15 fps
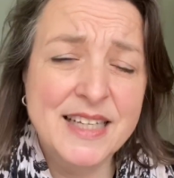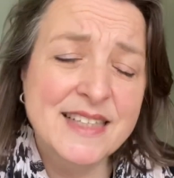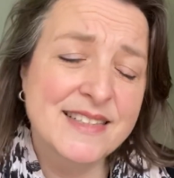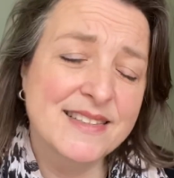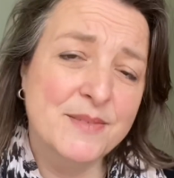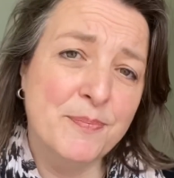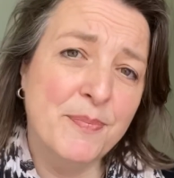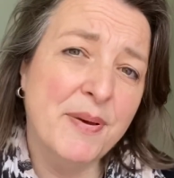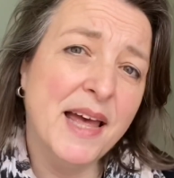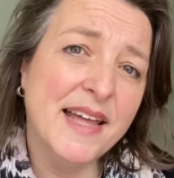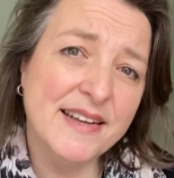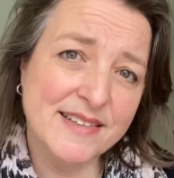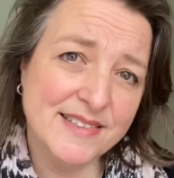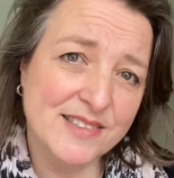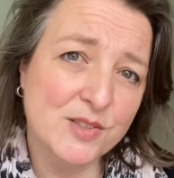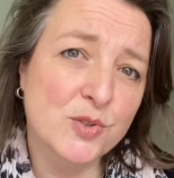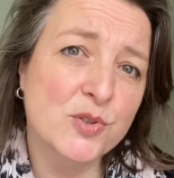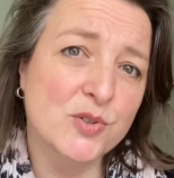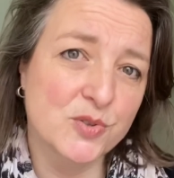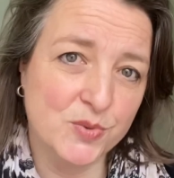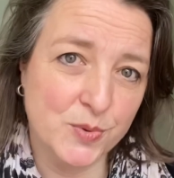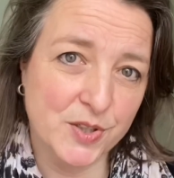It's padded
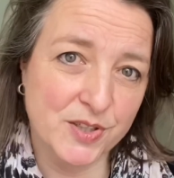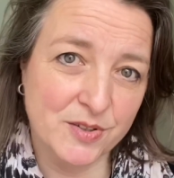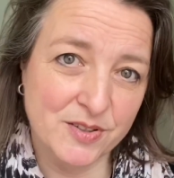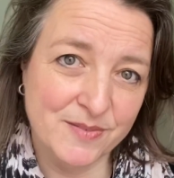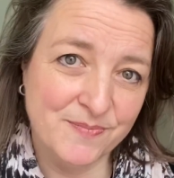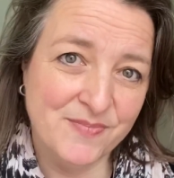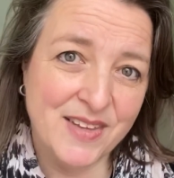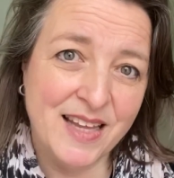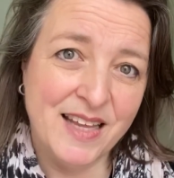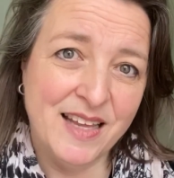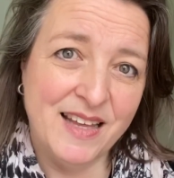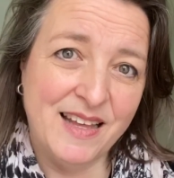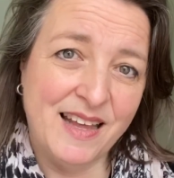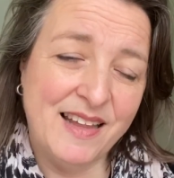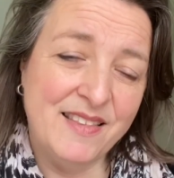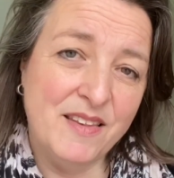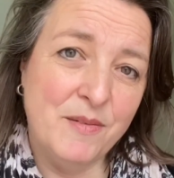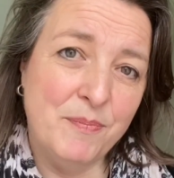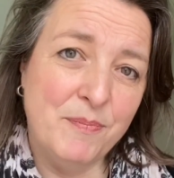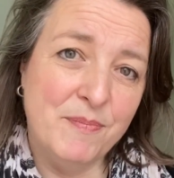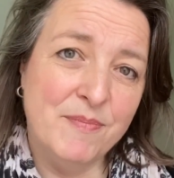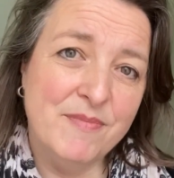gold work. And
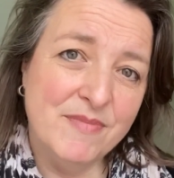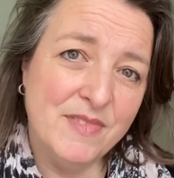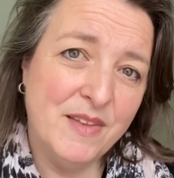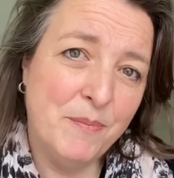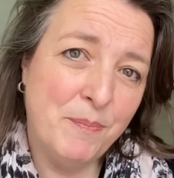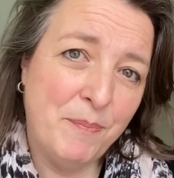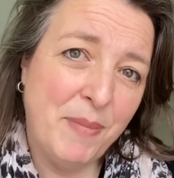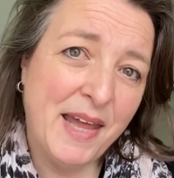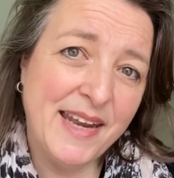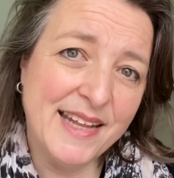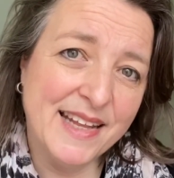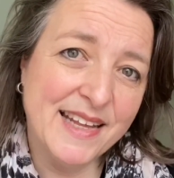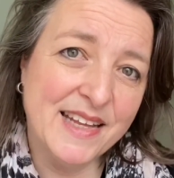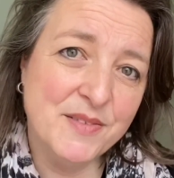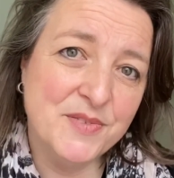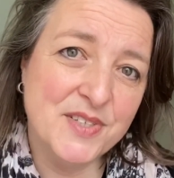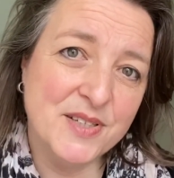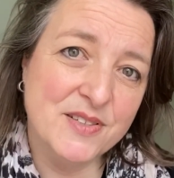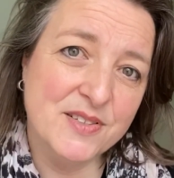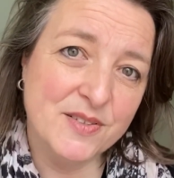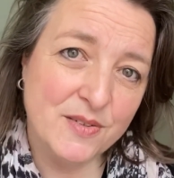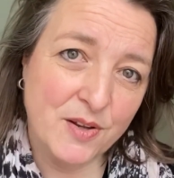the padding gives
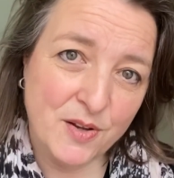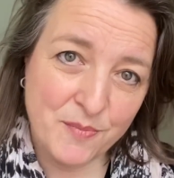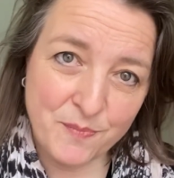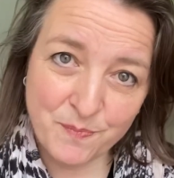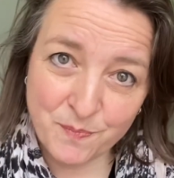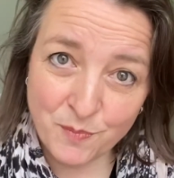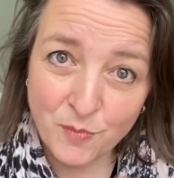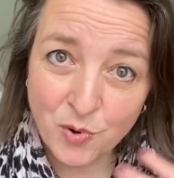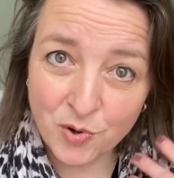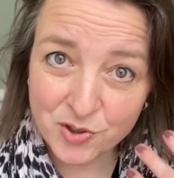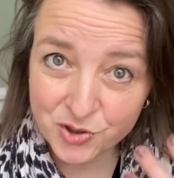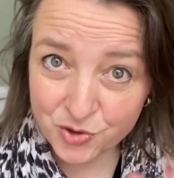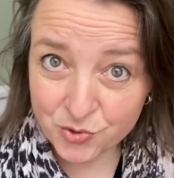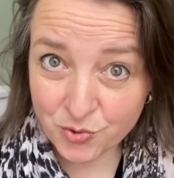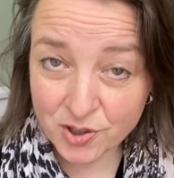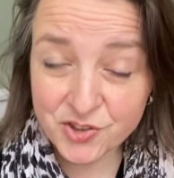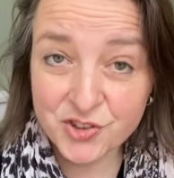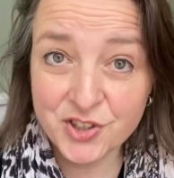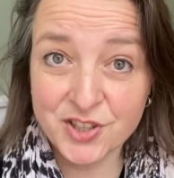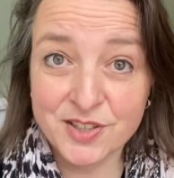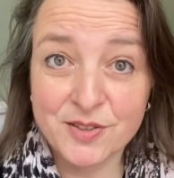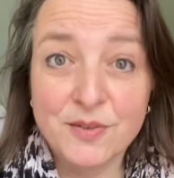it more
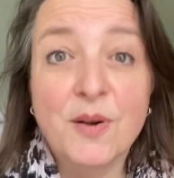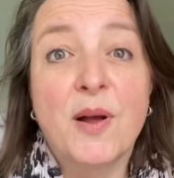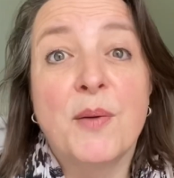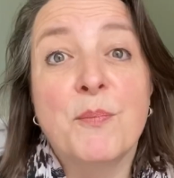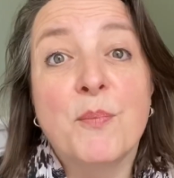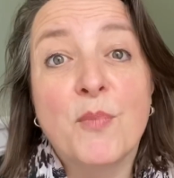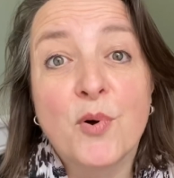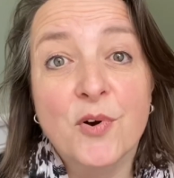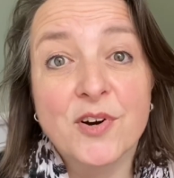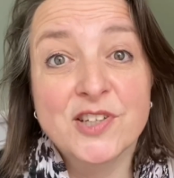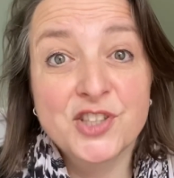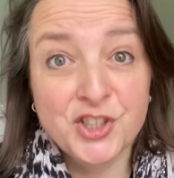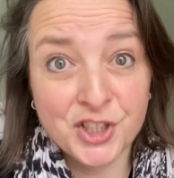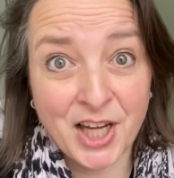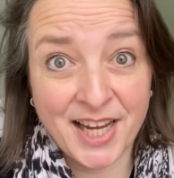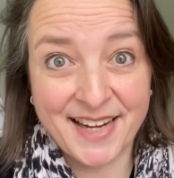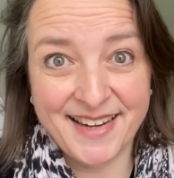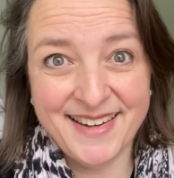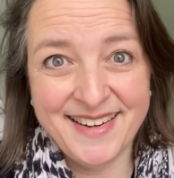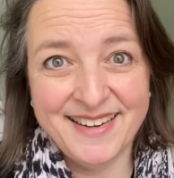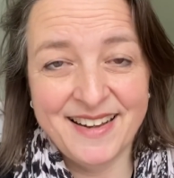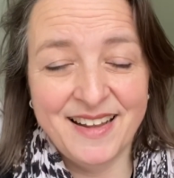structure and more
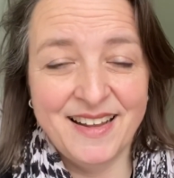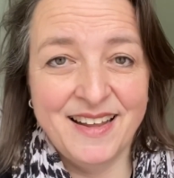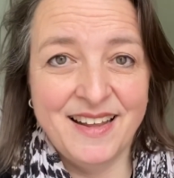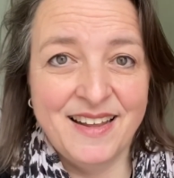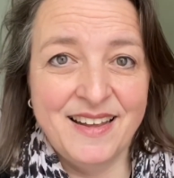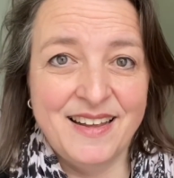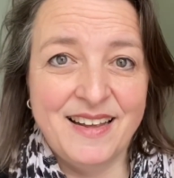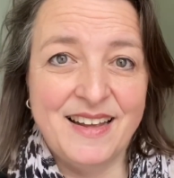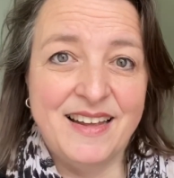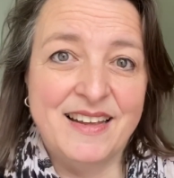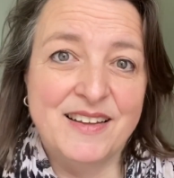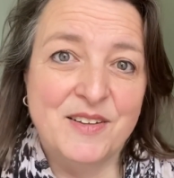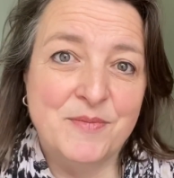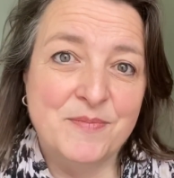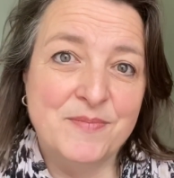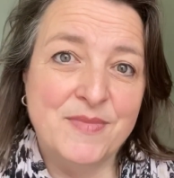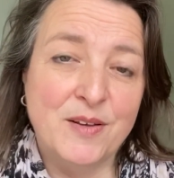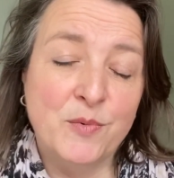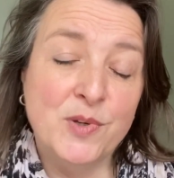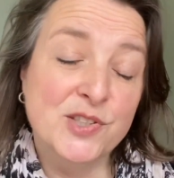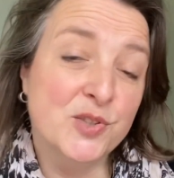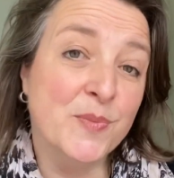shine.
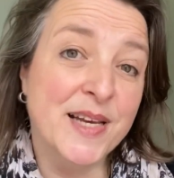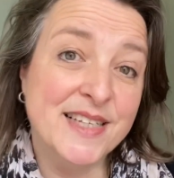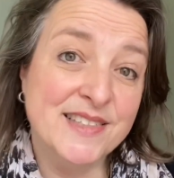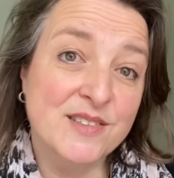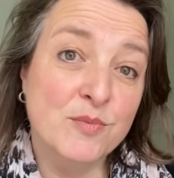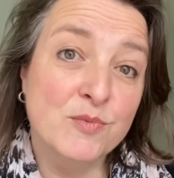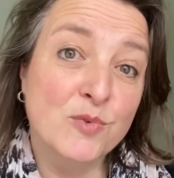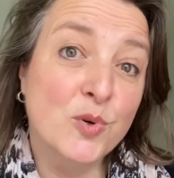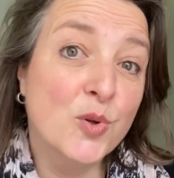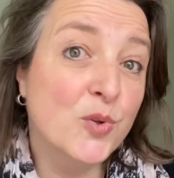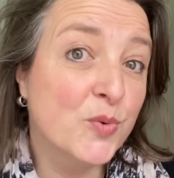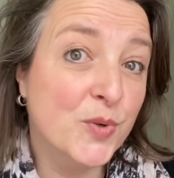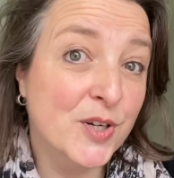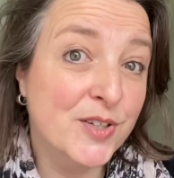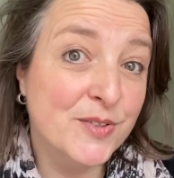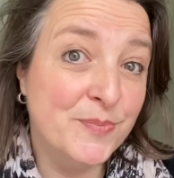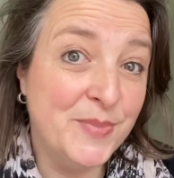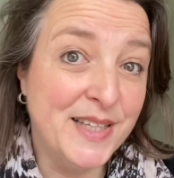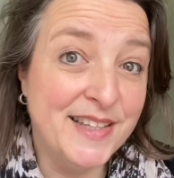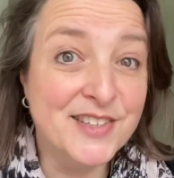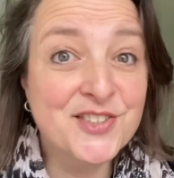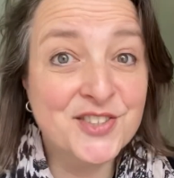Which makes the gold work
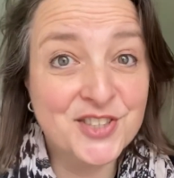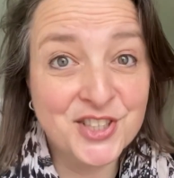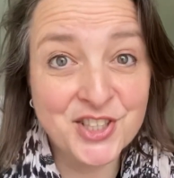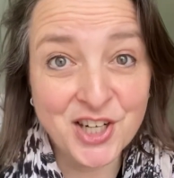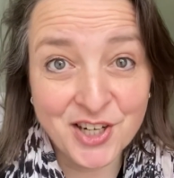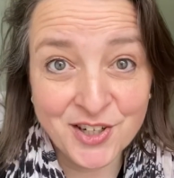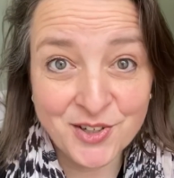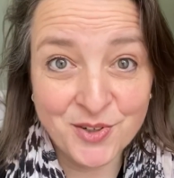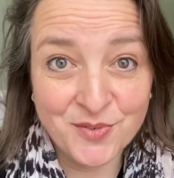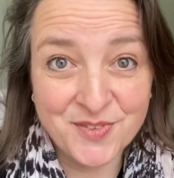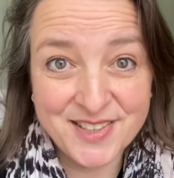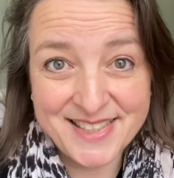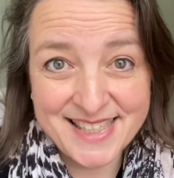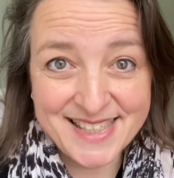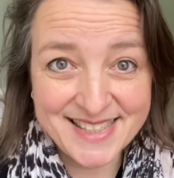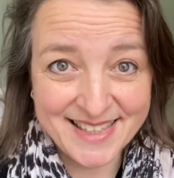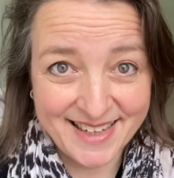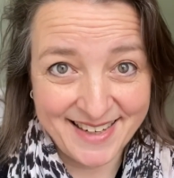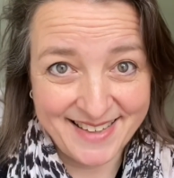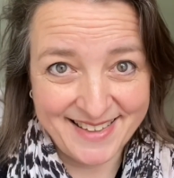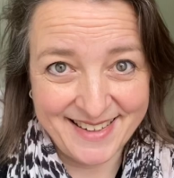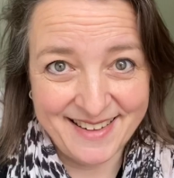be the star of the
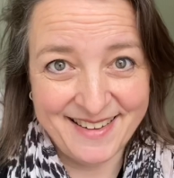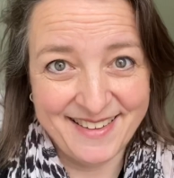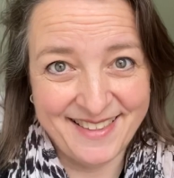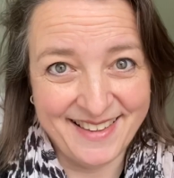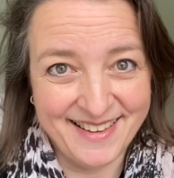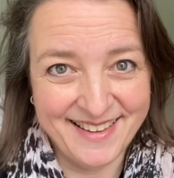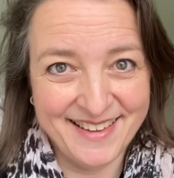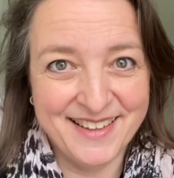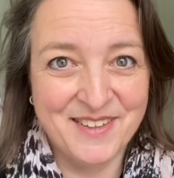design, I think.